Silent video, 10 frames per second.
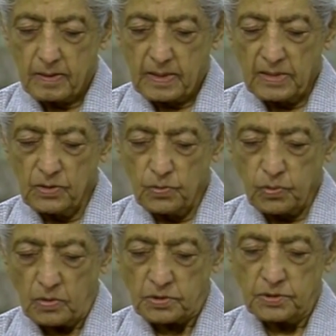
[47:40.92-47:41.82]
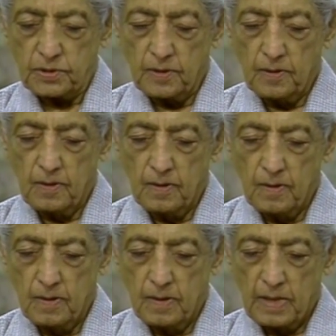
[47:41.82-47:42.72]
can you watch,
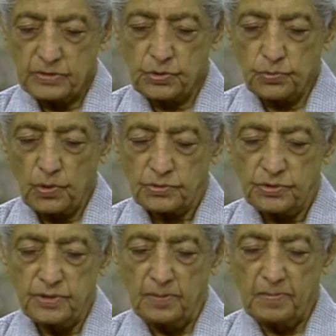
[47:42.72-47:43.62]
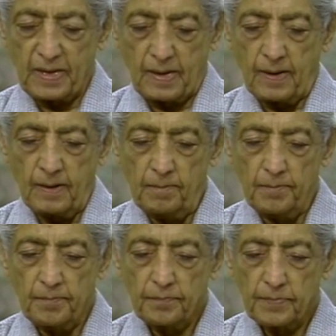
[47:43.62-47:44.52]
as you watch in the mirror,
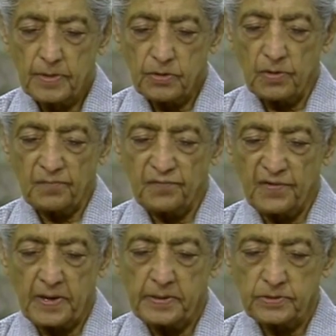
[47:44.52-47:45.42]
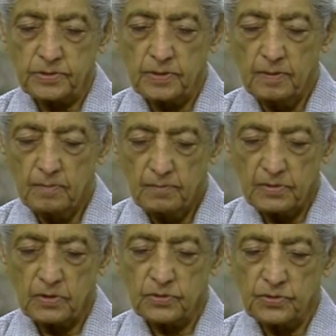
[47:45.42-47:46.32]
your face
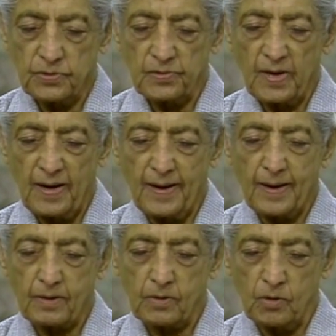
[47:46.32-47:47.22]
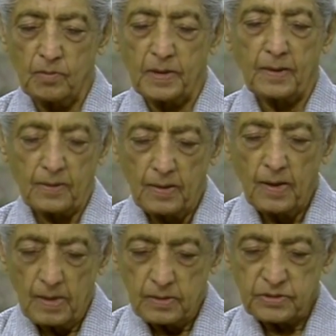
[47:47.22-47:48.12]
when you're doing your hair, combing,
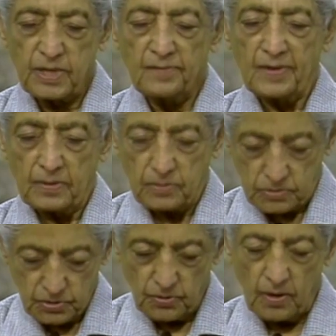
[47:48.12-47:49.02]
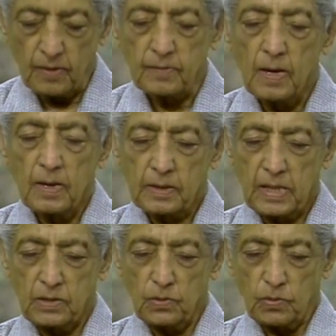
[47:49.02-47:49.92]
shaving and so on,
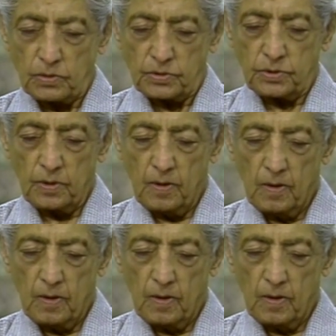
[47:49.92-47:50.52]
can you watch